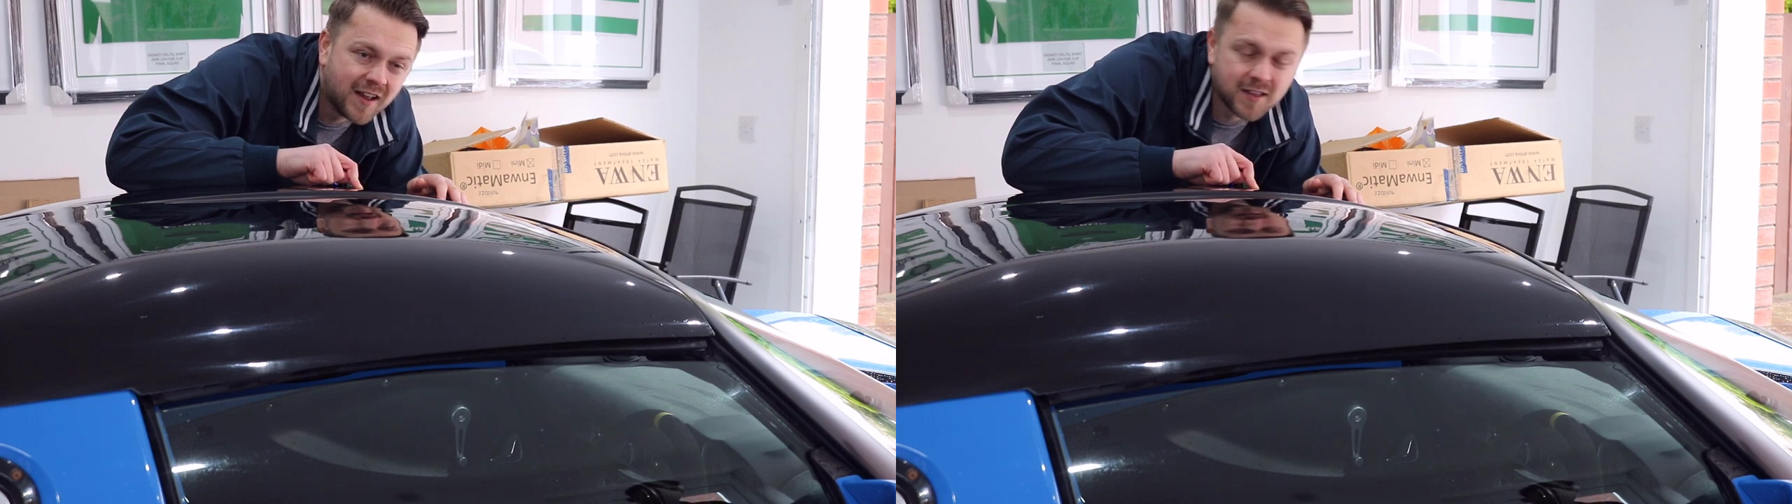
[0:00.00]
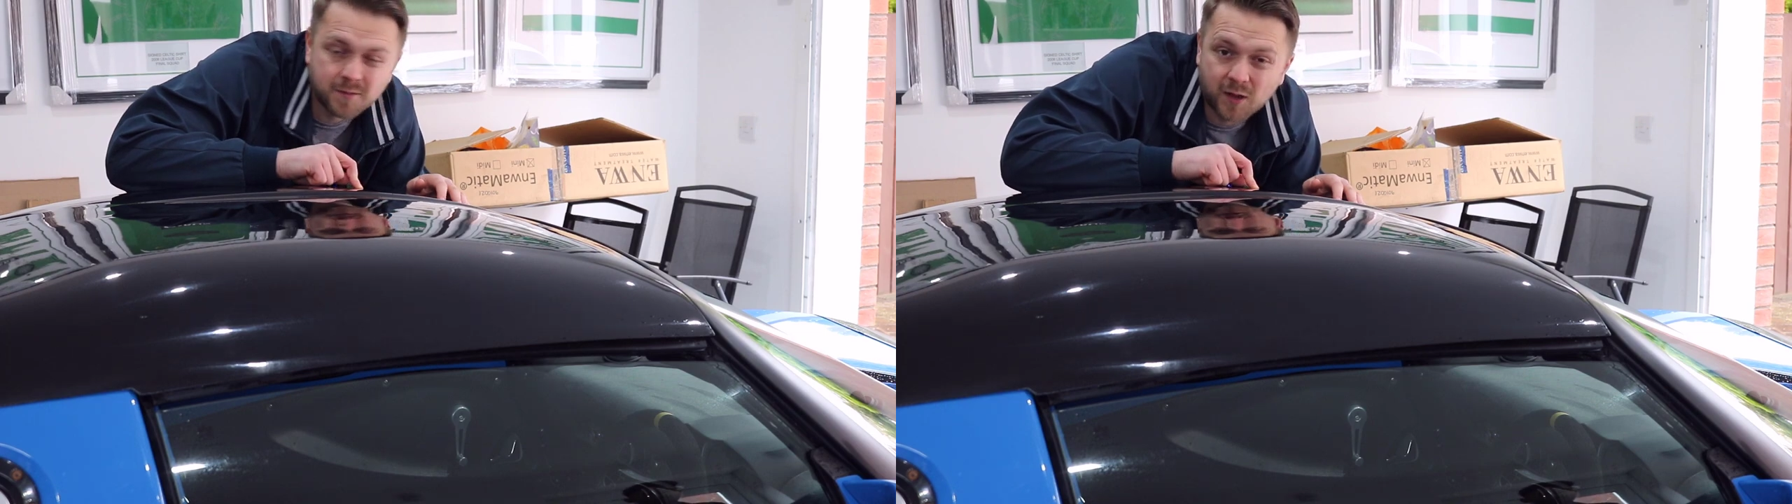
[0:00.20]

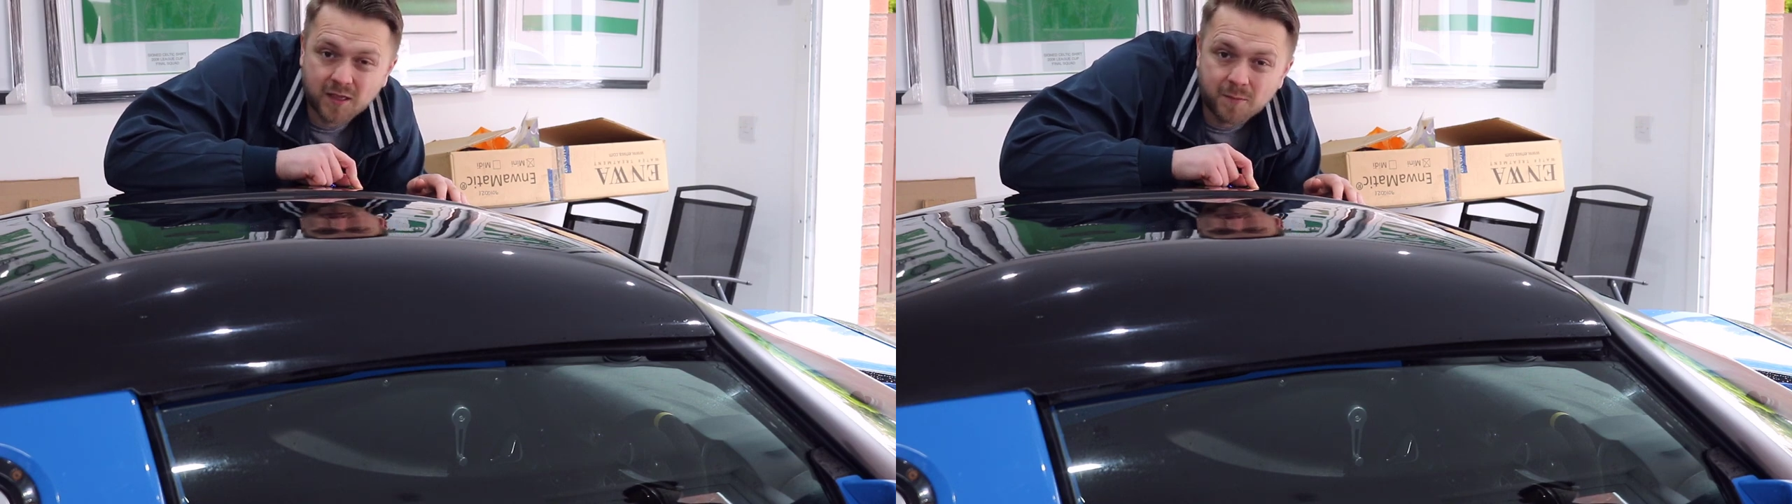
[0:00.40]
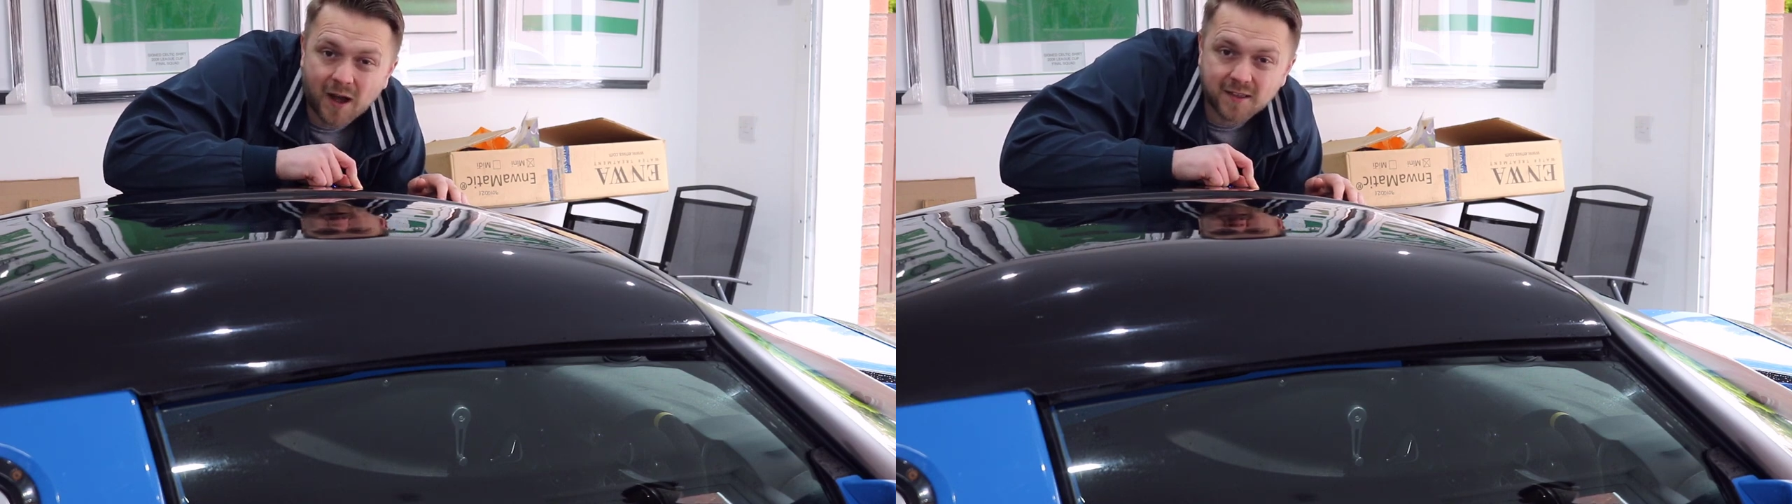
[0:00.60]
It's paying pain
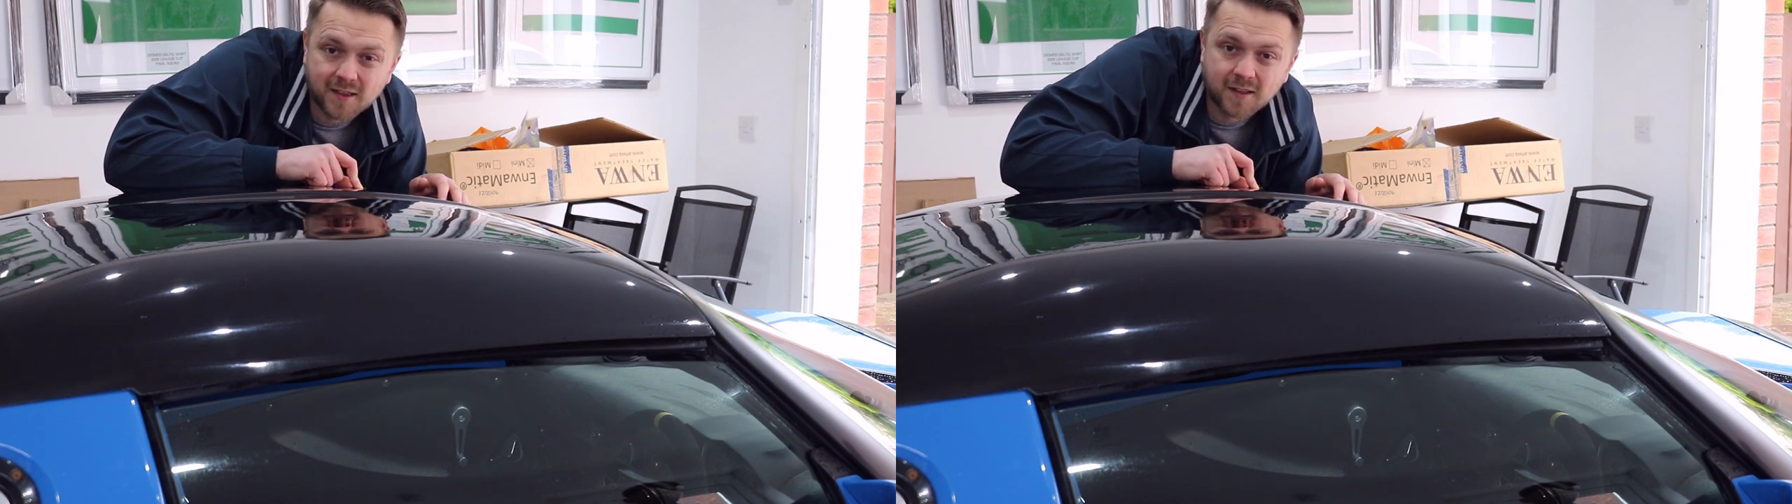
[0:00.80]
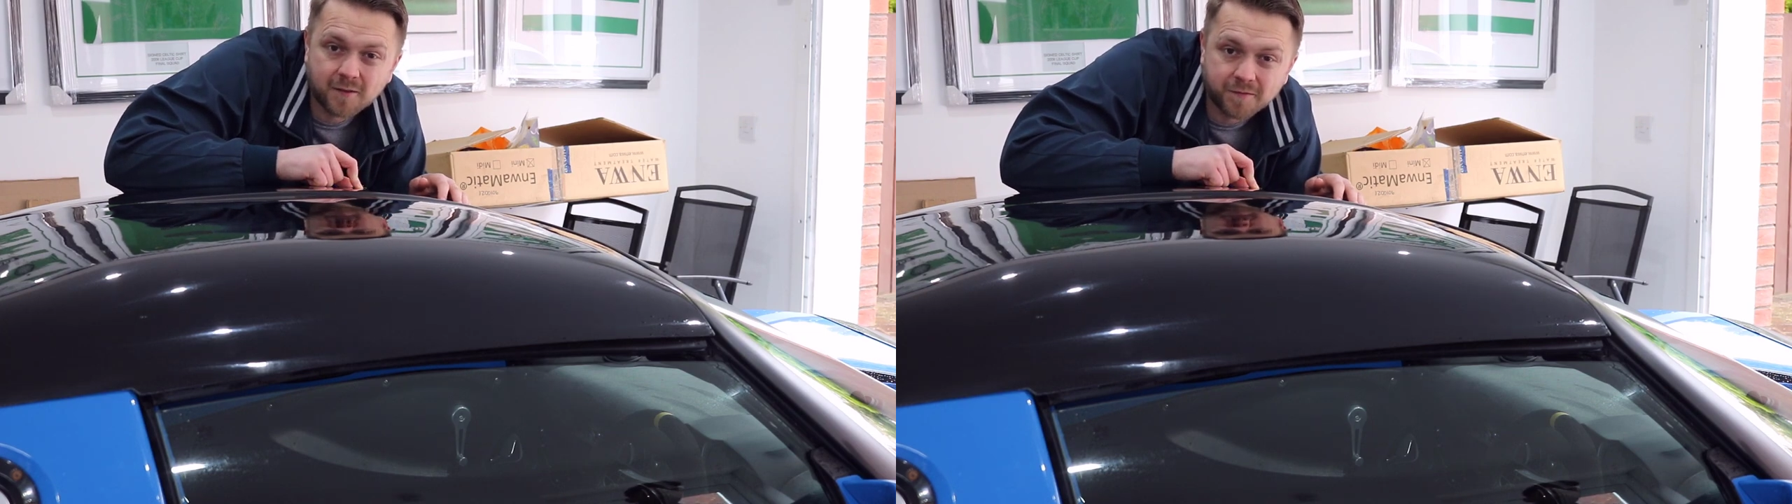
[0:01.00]
in the
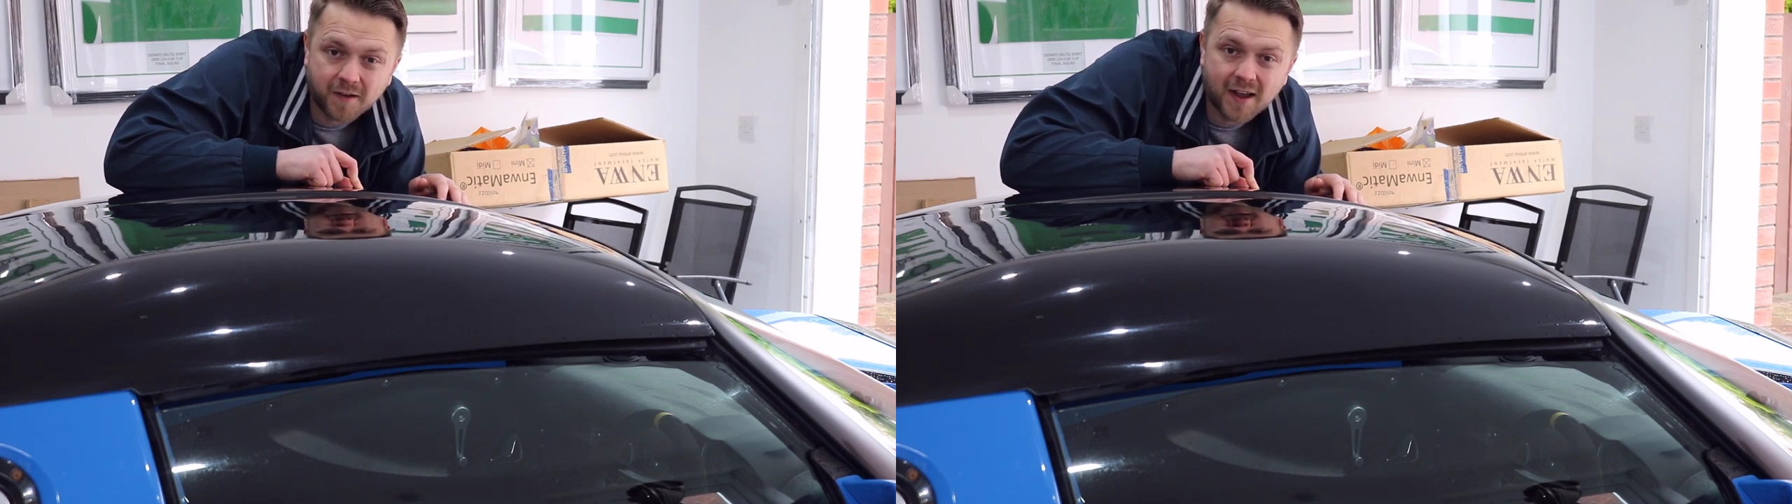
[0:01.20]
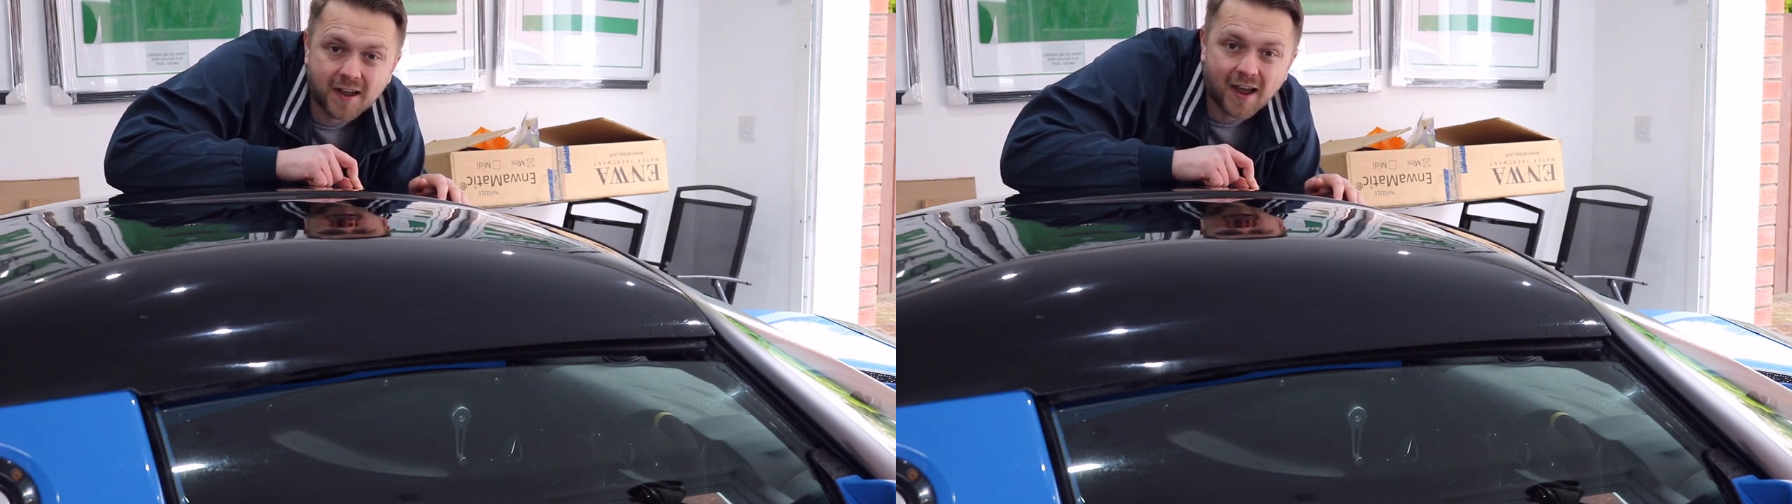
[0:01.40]
backside to
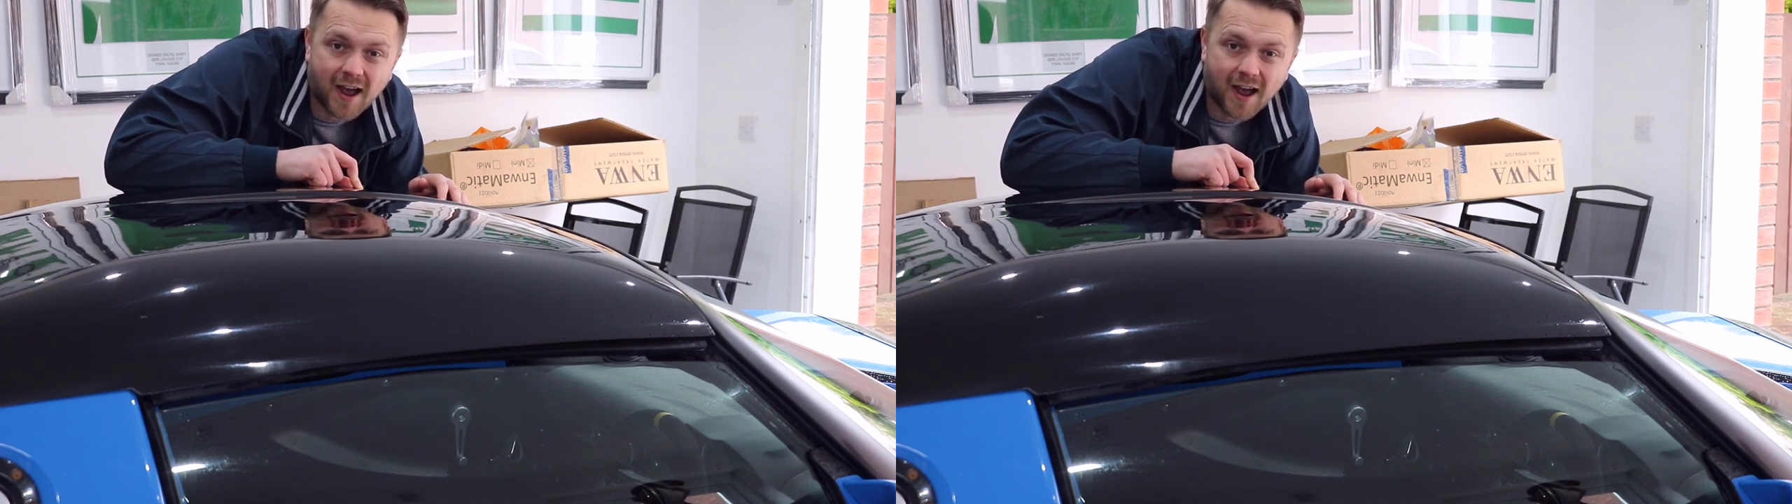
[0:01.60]
fit